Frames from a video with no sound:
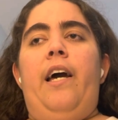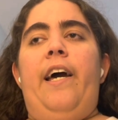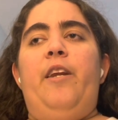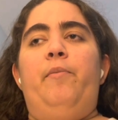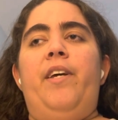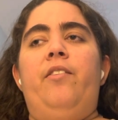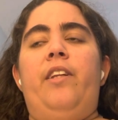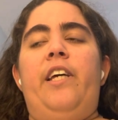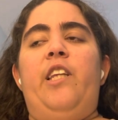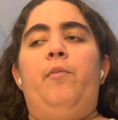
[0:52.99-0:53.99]
And
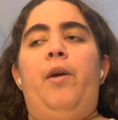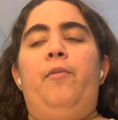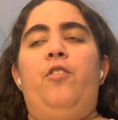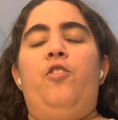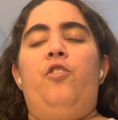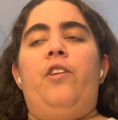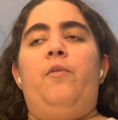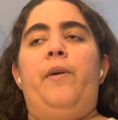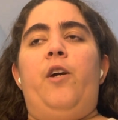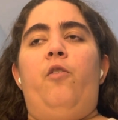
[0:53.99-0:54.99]
basically, the meme of the joke
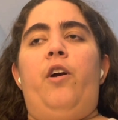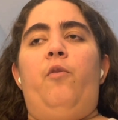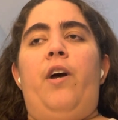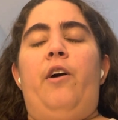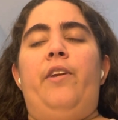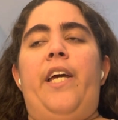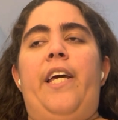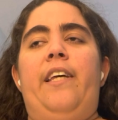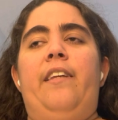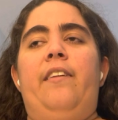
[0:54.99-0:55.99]
that's been going around
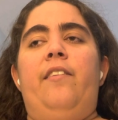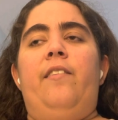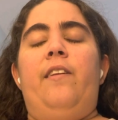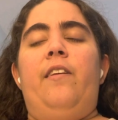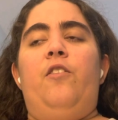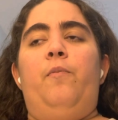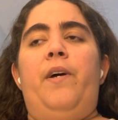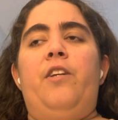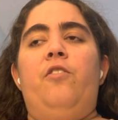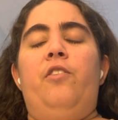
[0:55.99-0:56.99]
is,
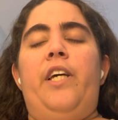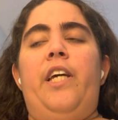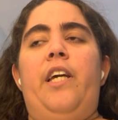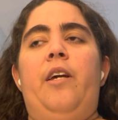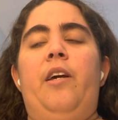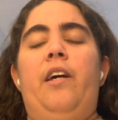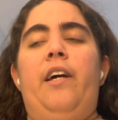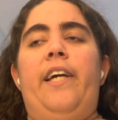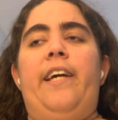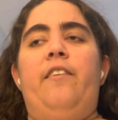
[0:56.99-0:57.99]
especially,
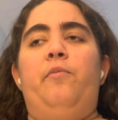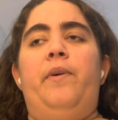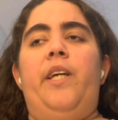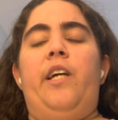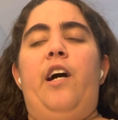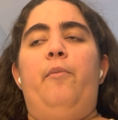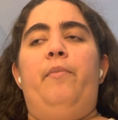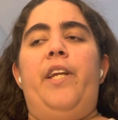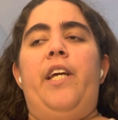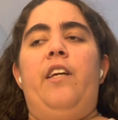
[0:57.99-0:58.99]
I guess, big
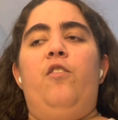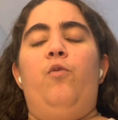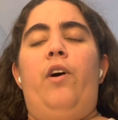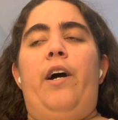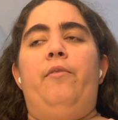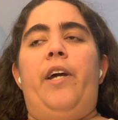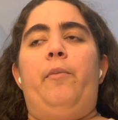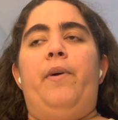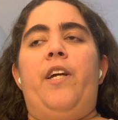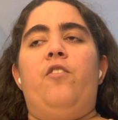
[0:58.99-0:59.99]
companies will have like
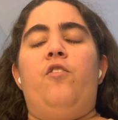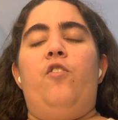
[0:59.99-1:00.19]
a picture